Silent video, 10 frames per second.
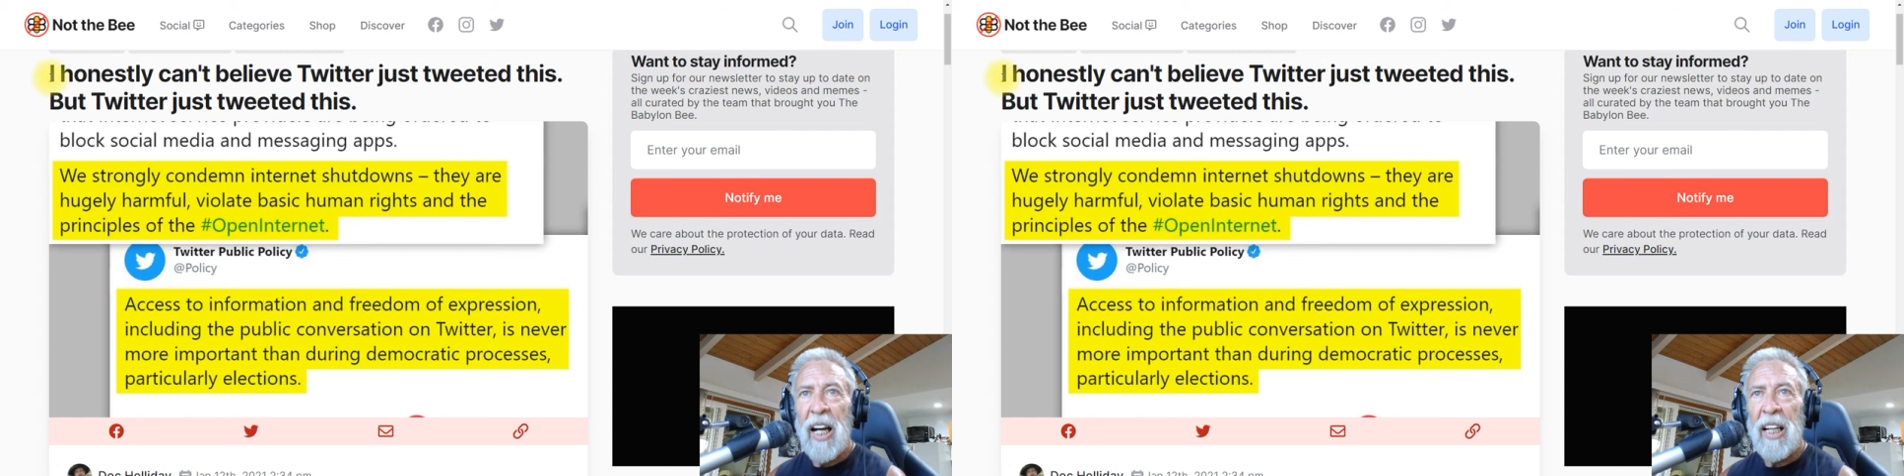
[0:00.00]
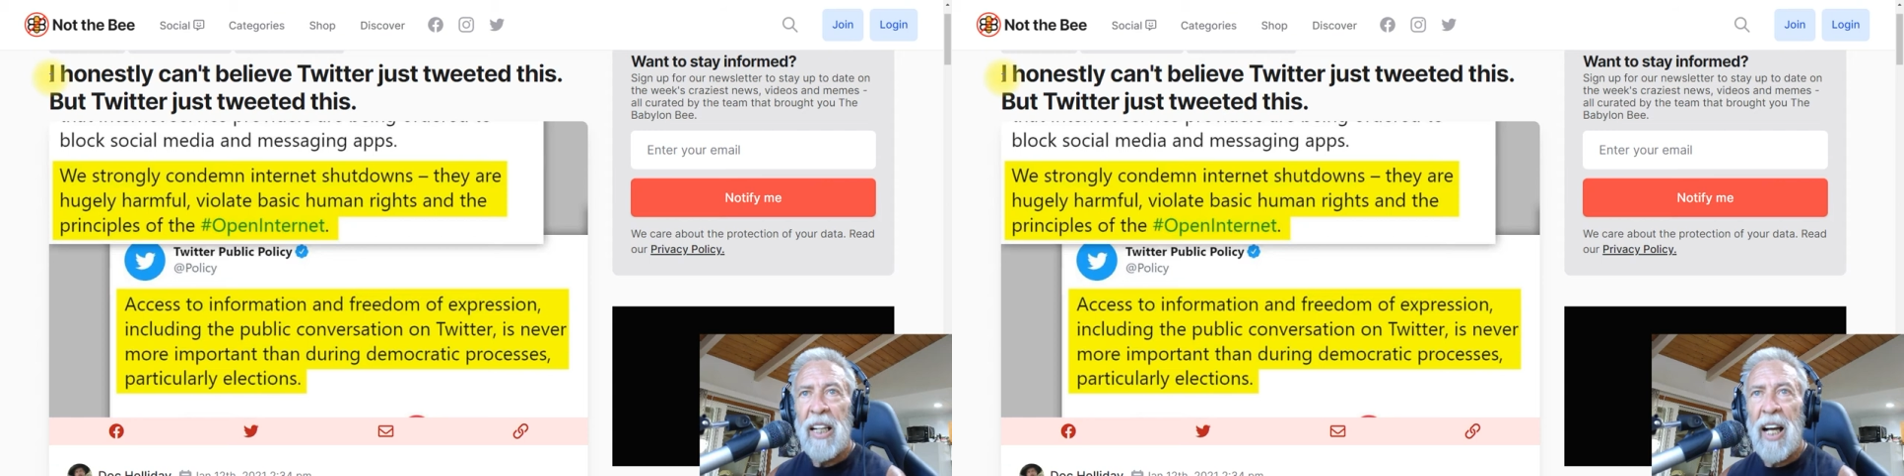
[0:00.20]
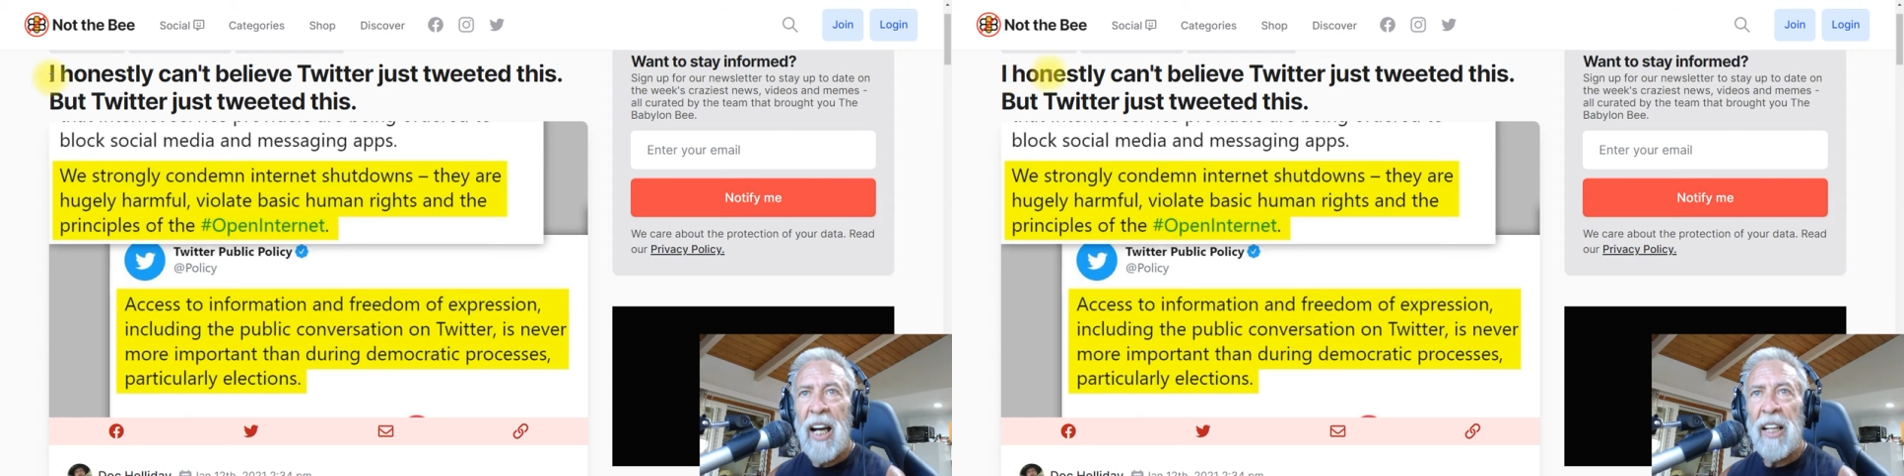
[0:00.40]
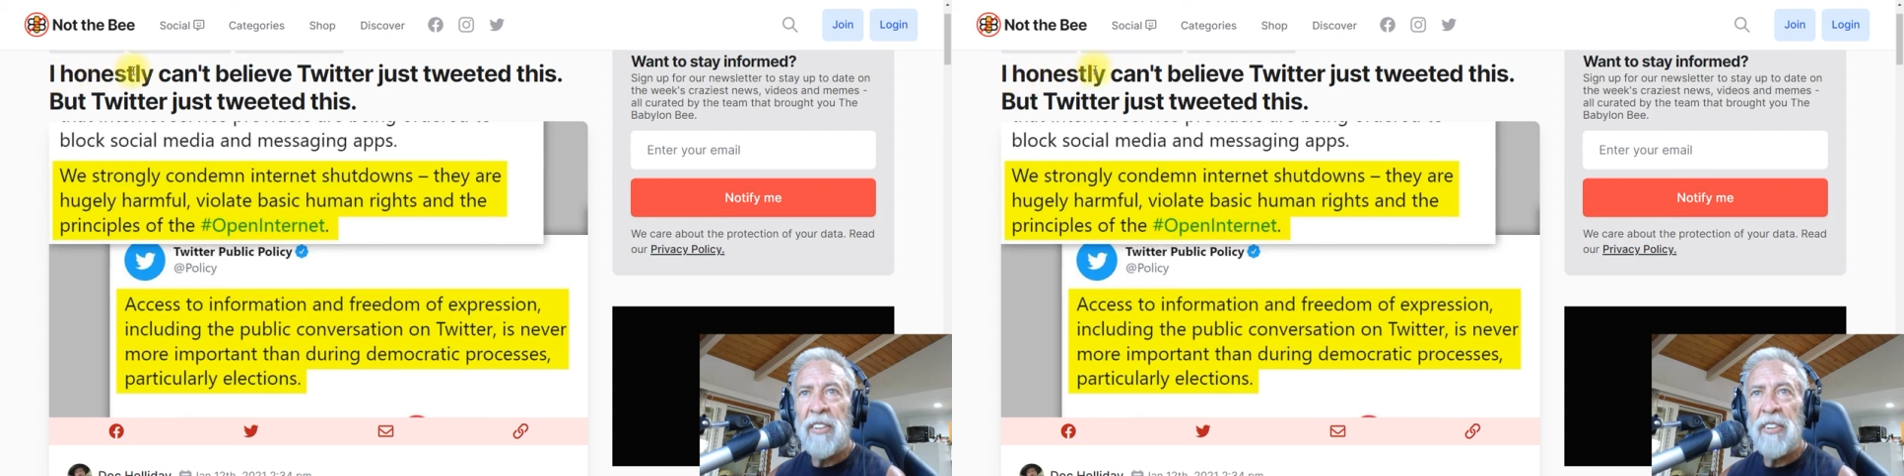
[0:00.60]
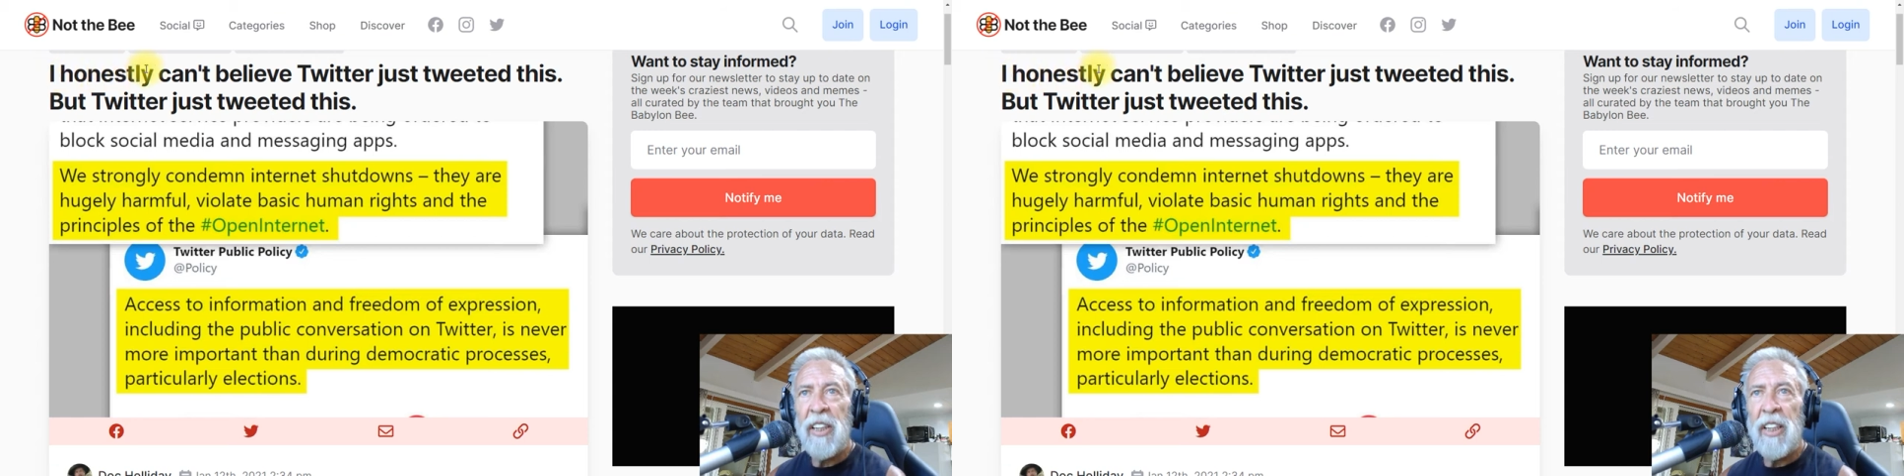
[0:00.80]
I
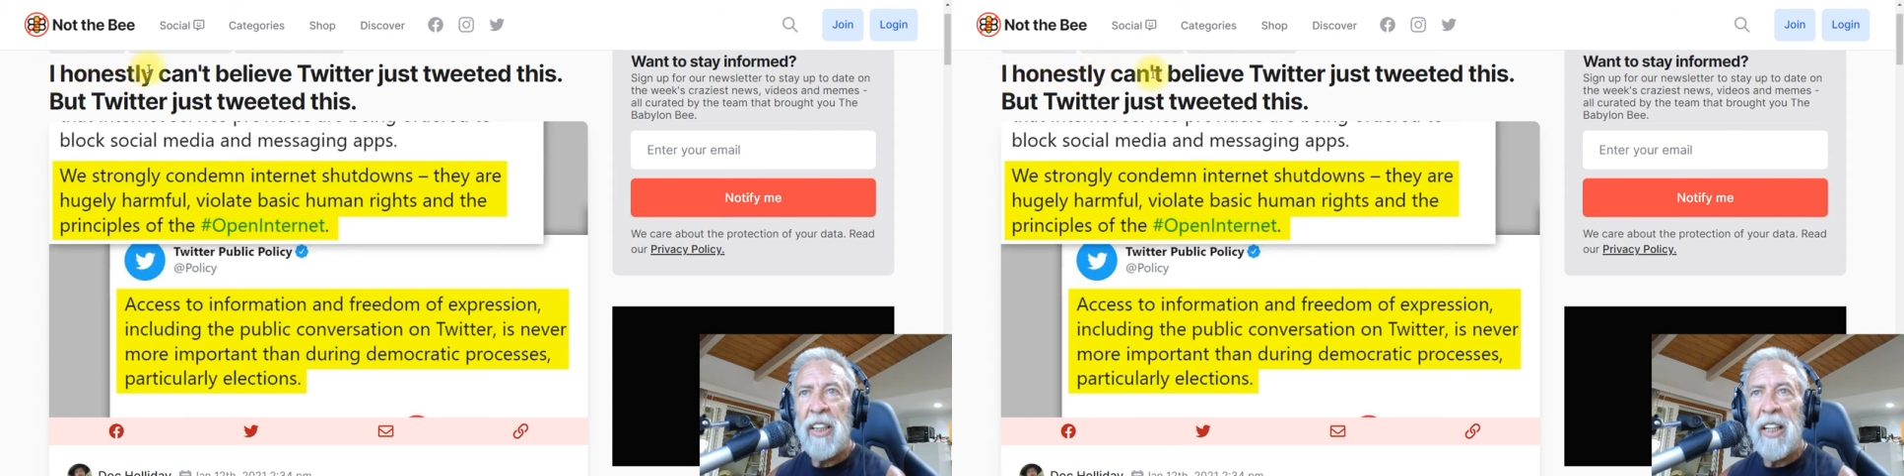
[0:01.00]
honestly